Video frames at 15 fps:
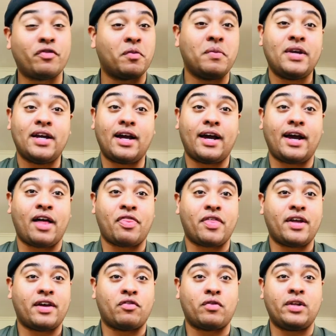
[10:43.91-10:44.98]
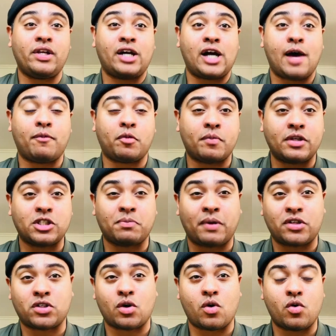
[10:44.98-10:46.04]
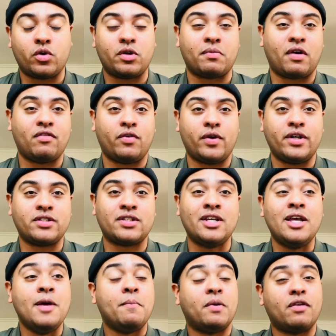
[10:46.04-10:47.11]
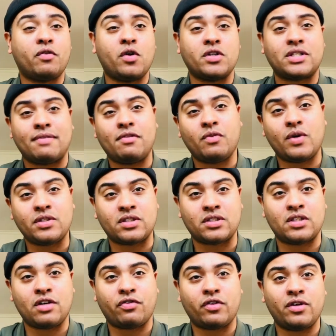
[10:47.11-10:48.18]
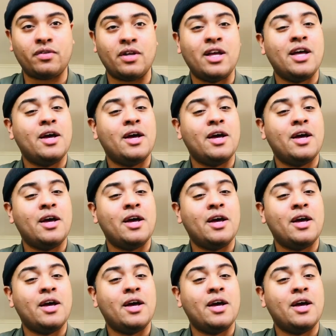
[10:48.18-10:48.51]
For me, I think it really complements my tone and my voice. But of course, every voice is different.